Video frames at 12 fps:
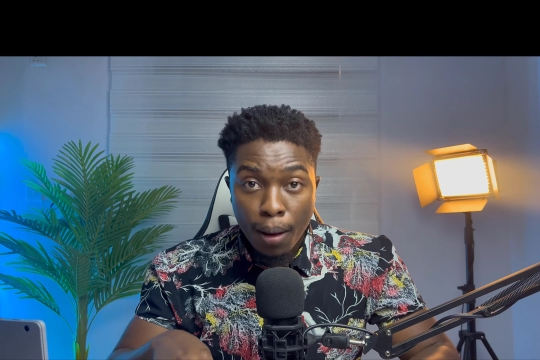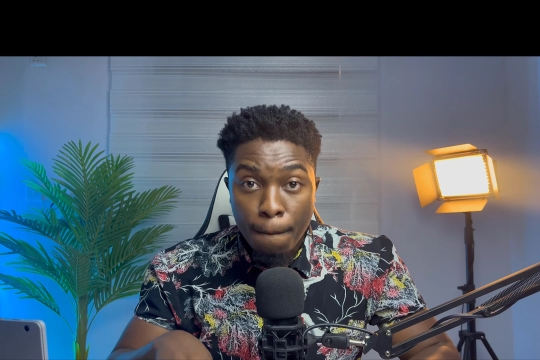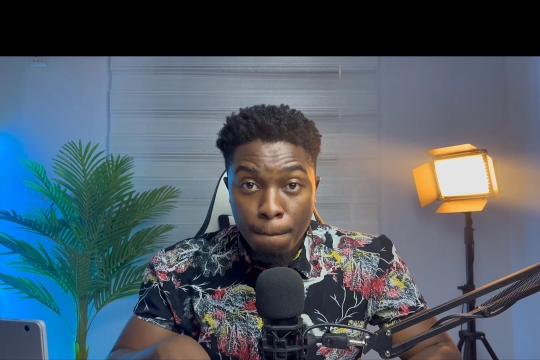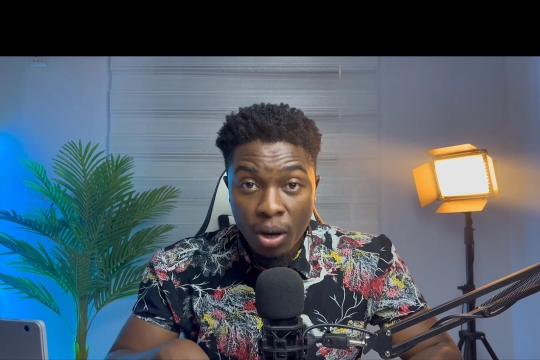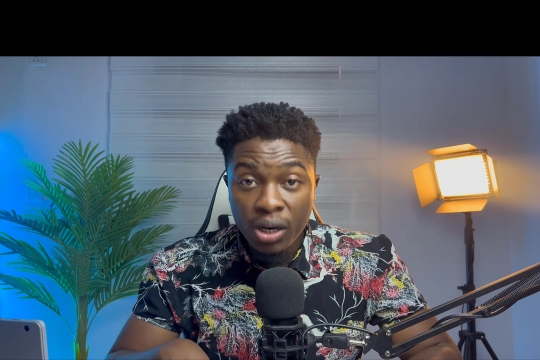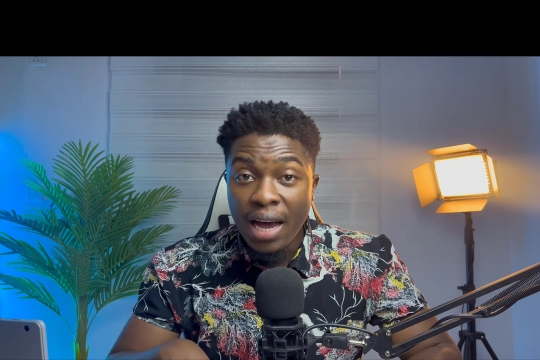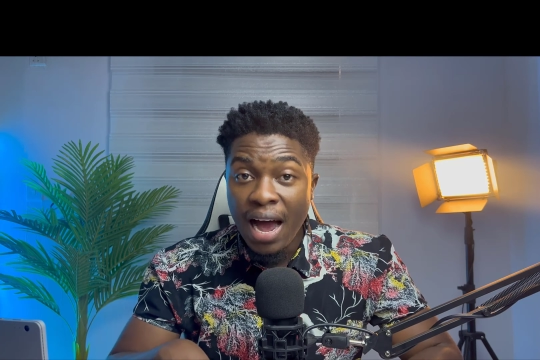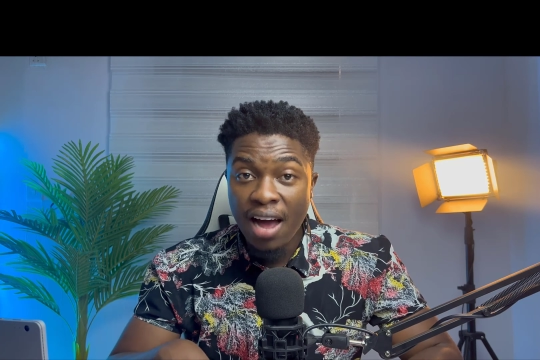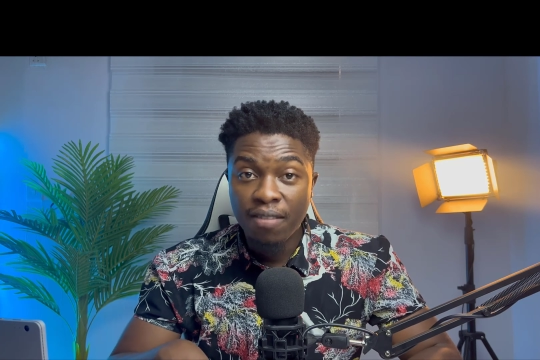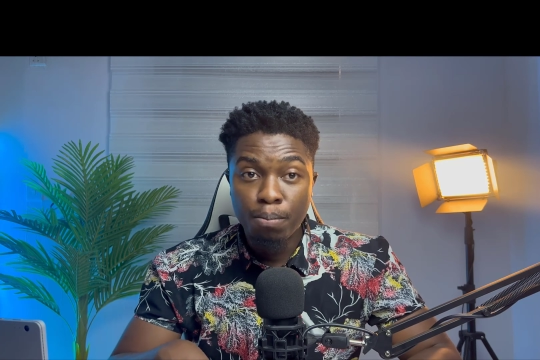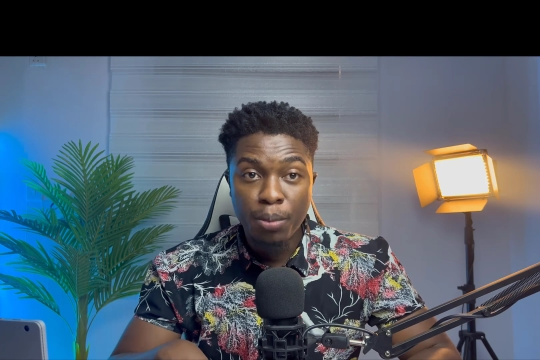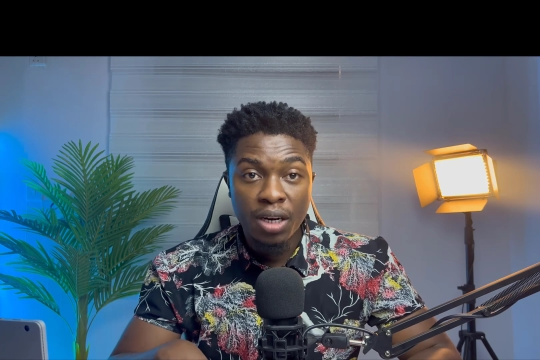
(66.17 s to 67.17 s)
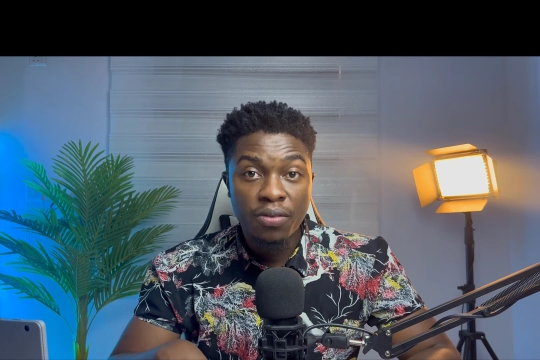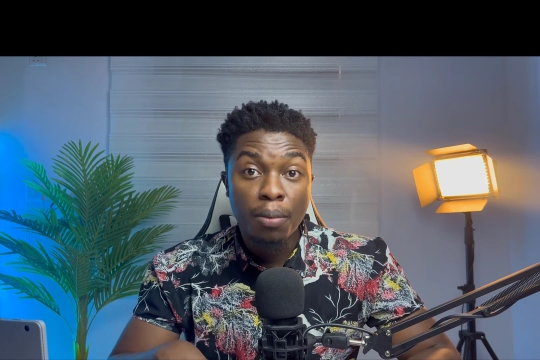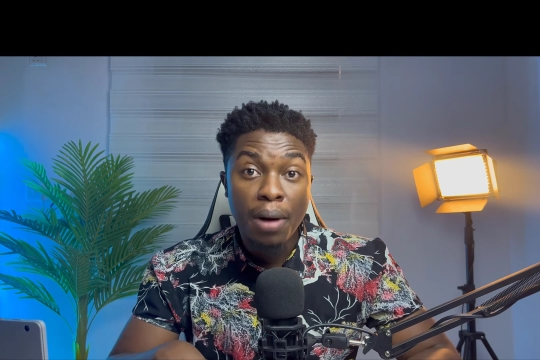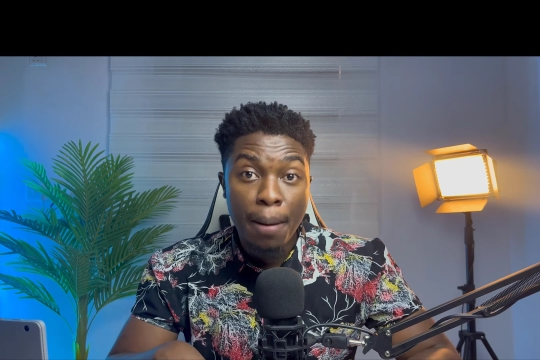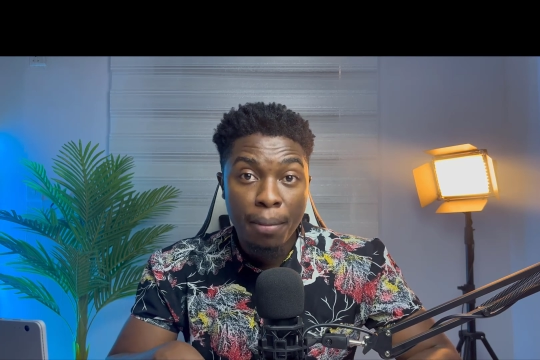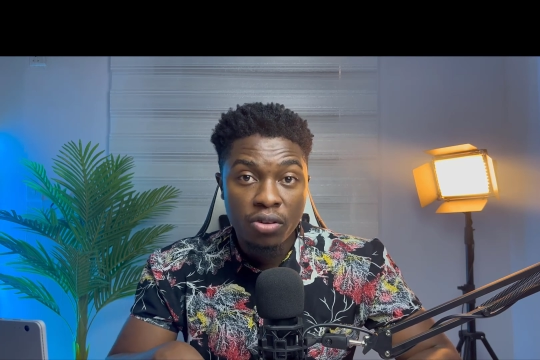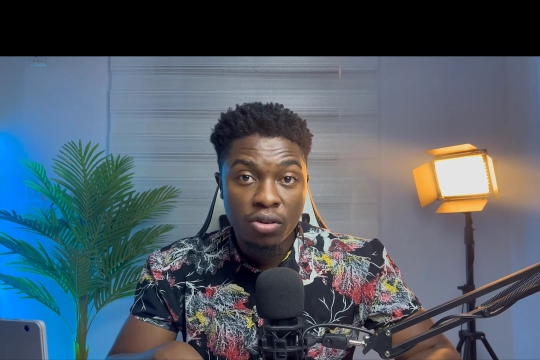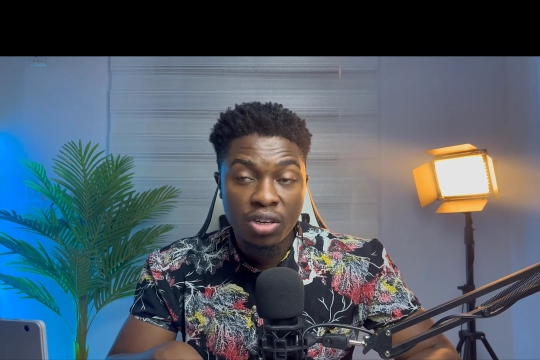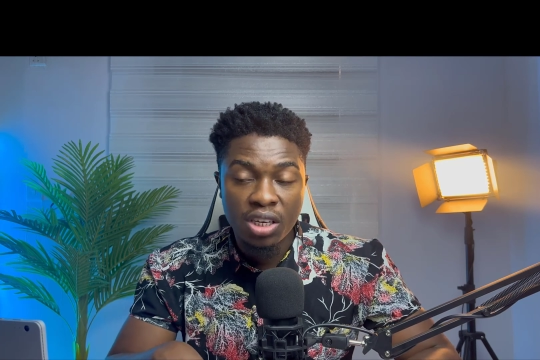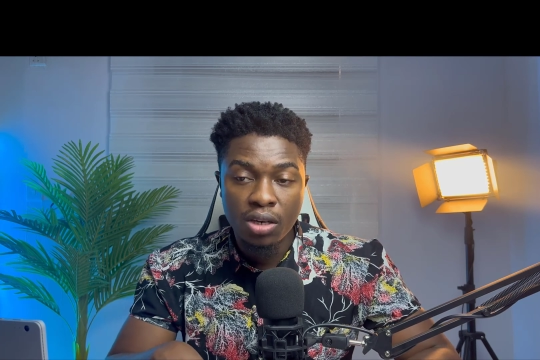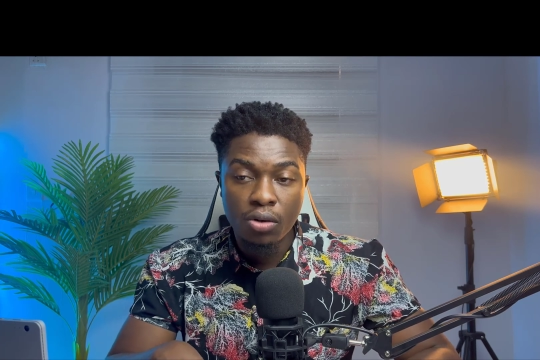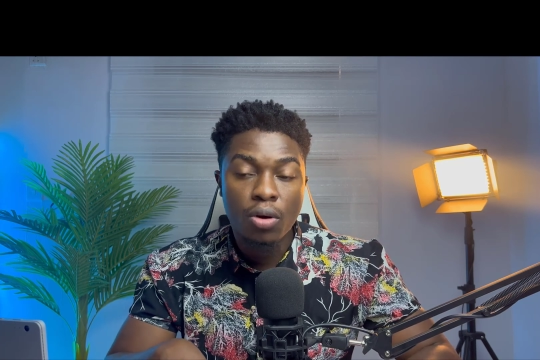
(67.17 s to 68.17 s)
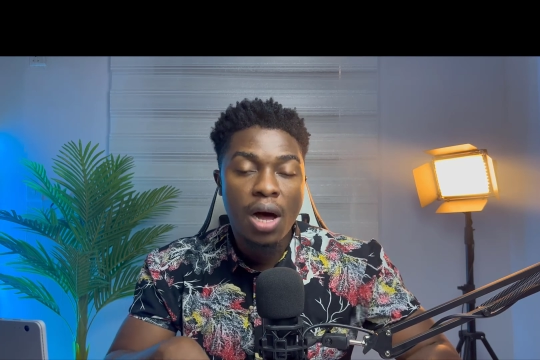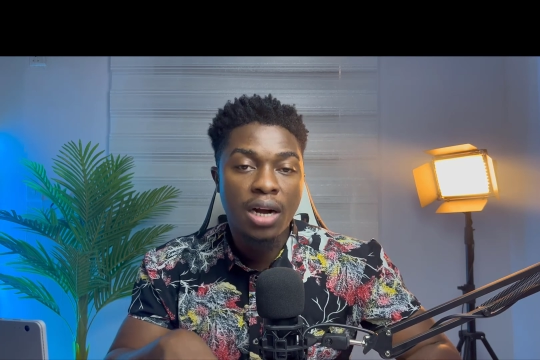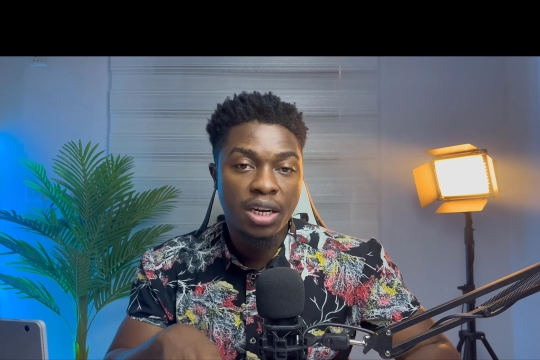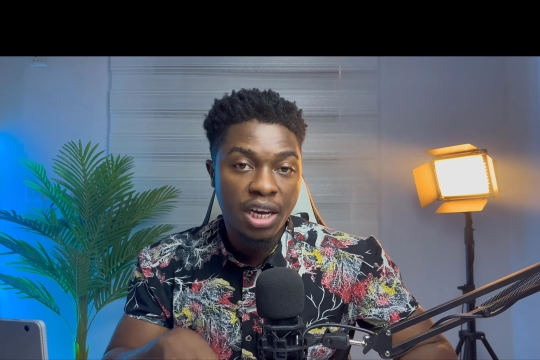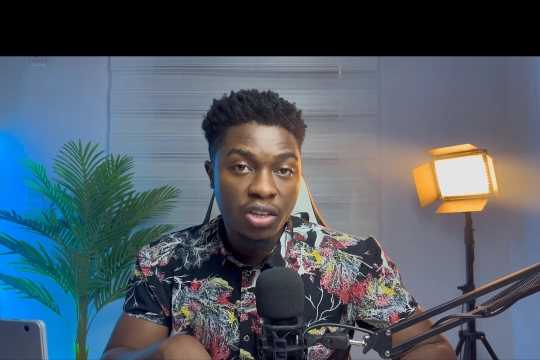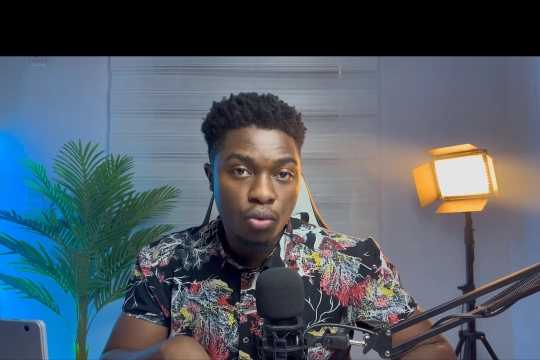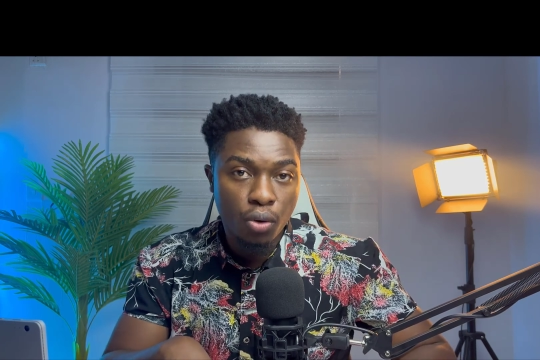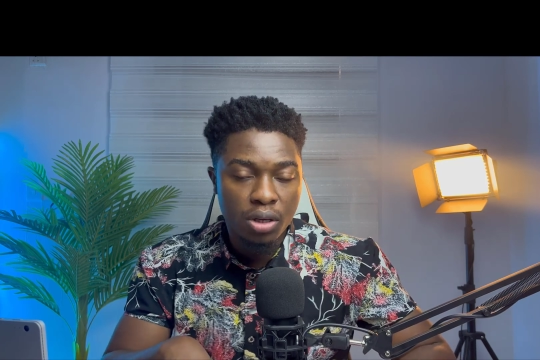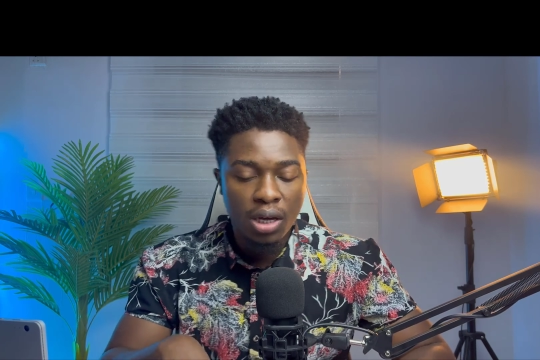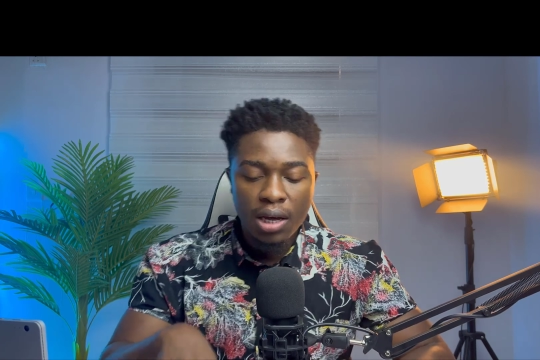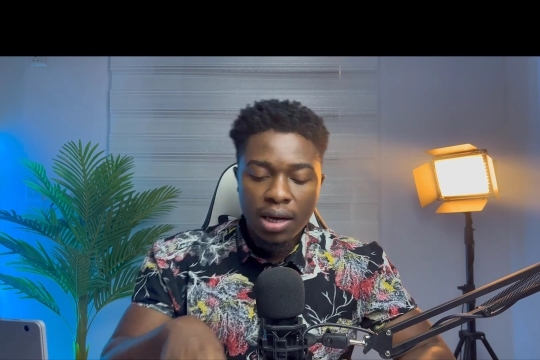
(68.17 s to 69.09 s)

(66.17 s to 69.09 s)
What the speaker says: money I have made from Amazon Kindle. And guess what?